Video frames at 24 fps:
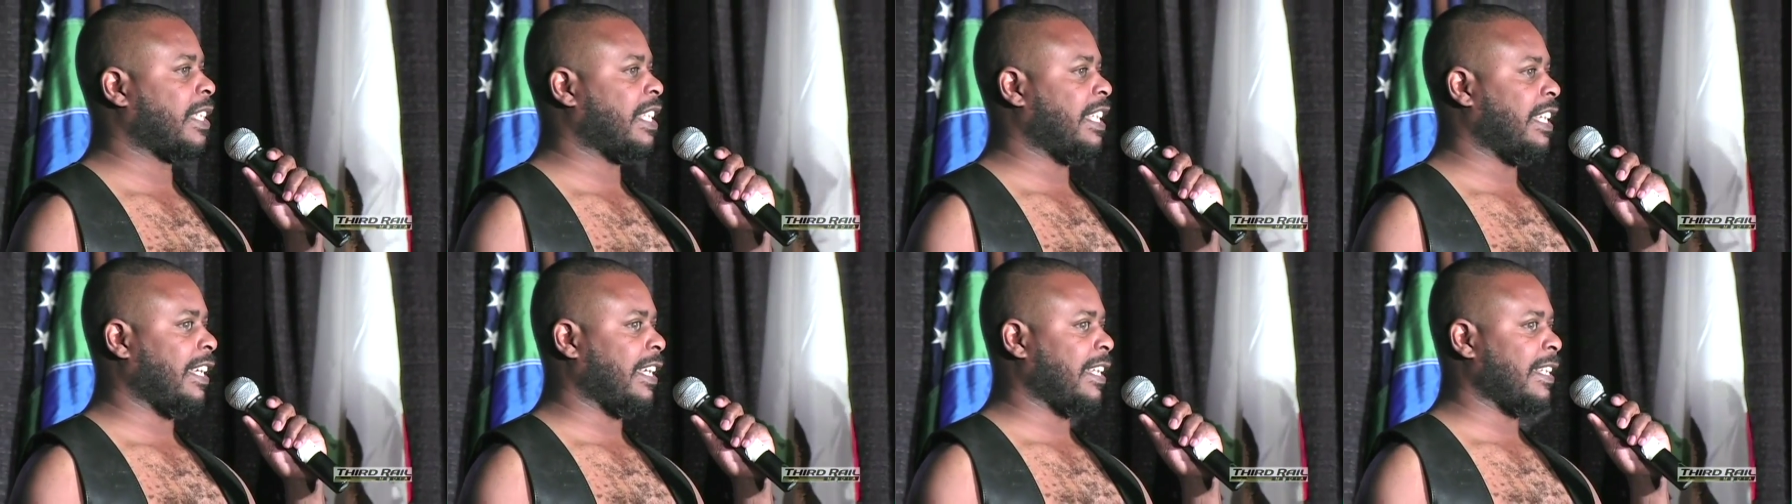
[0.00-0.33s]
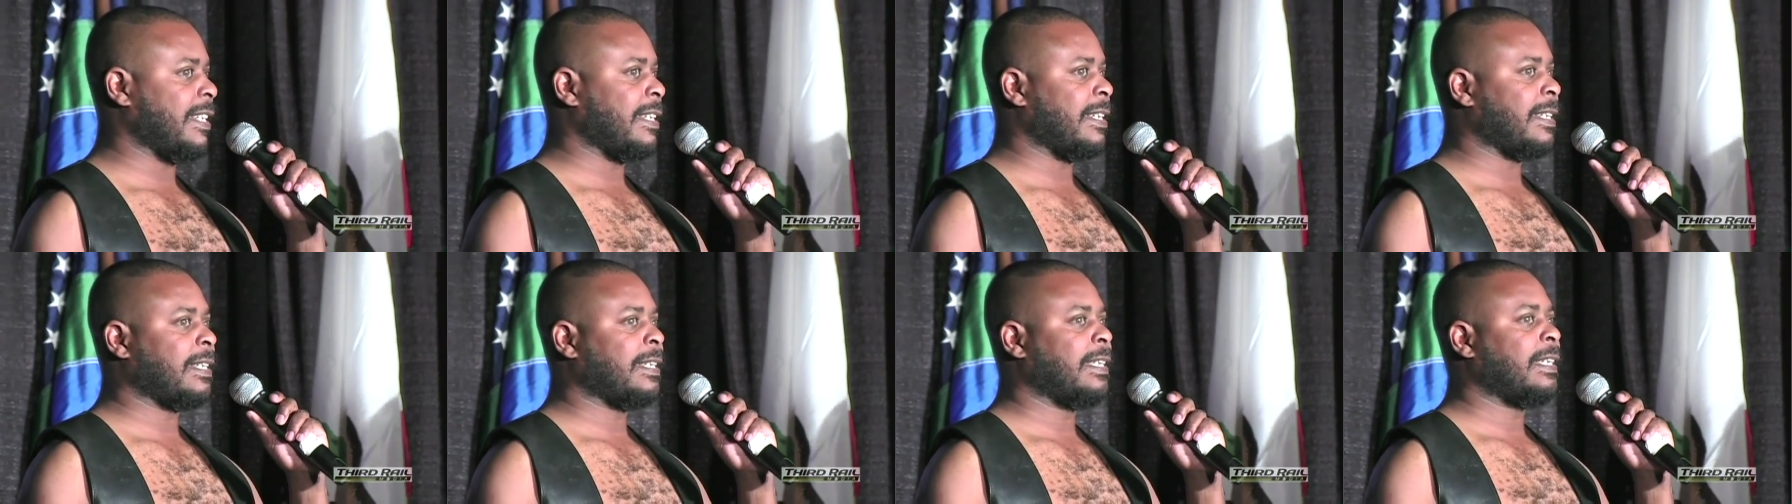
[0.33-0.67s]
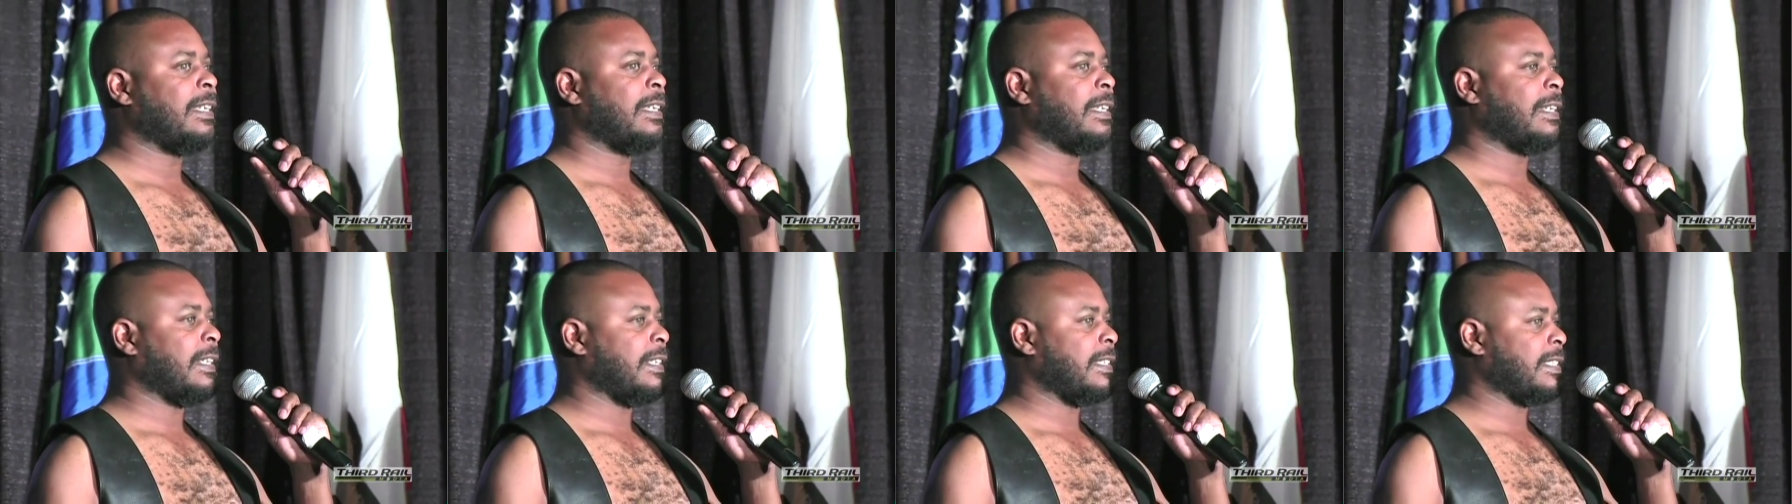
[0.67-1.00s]
Kitt.
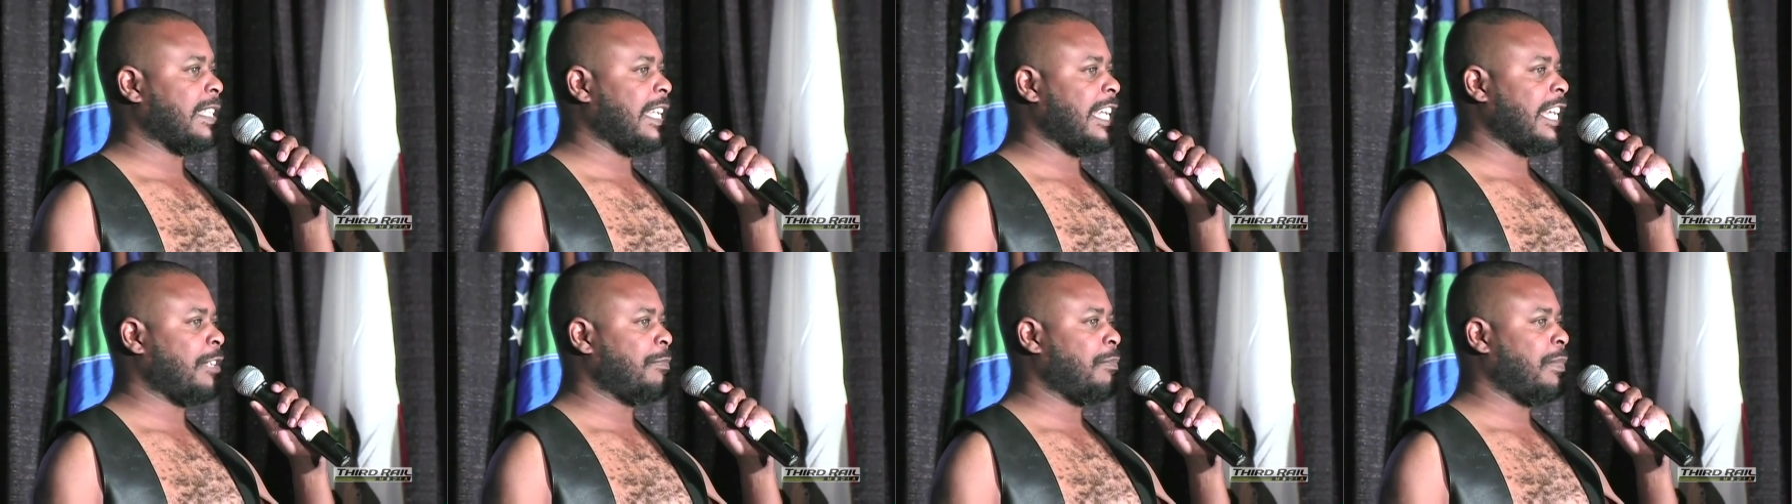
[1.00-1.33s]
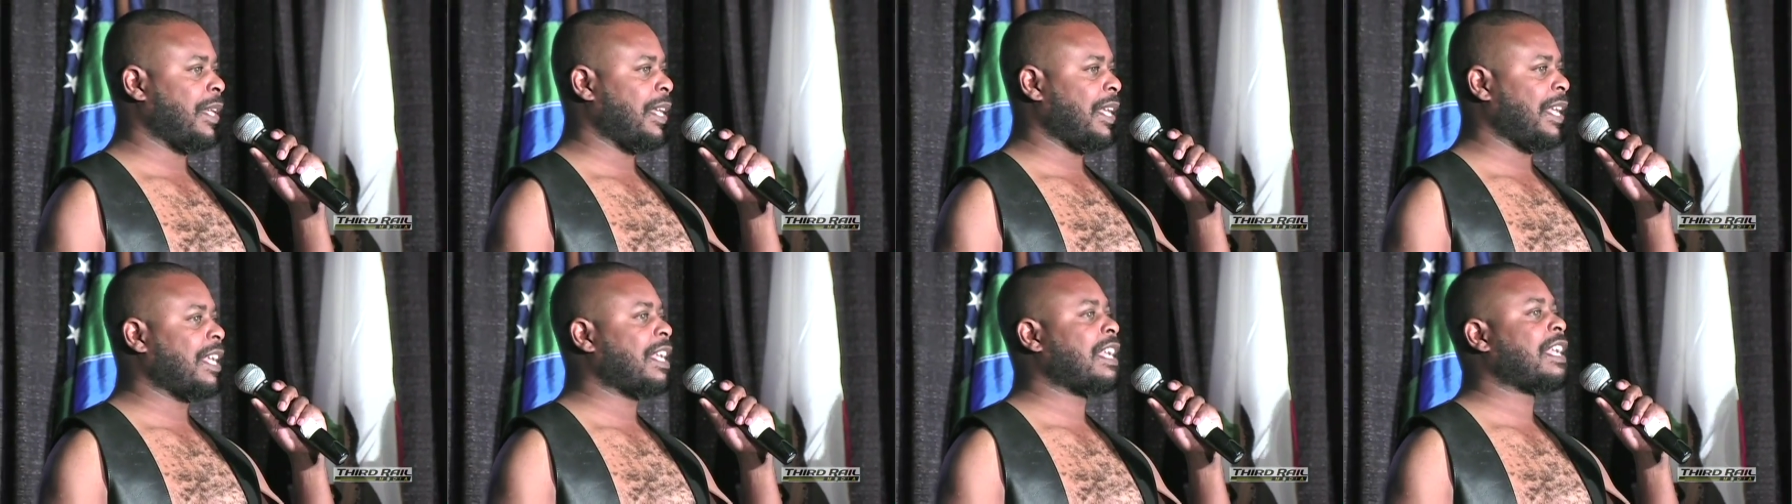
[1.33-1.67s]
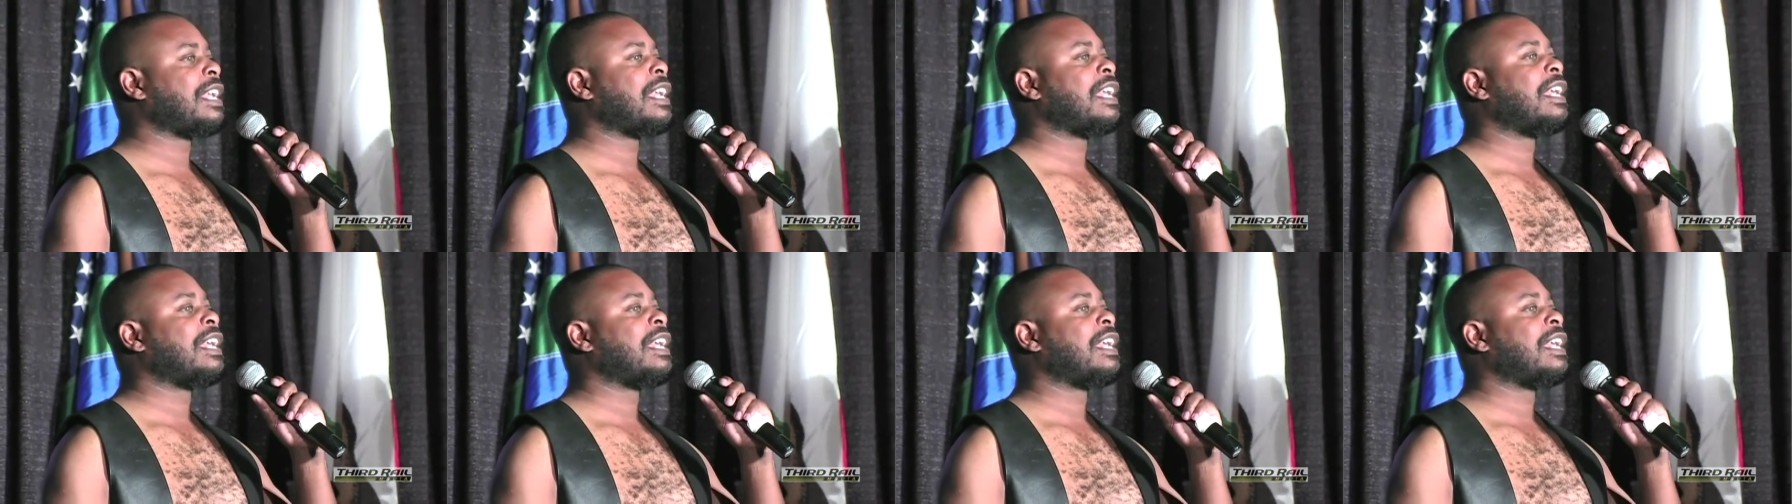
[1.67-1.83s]
Because like me,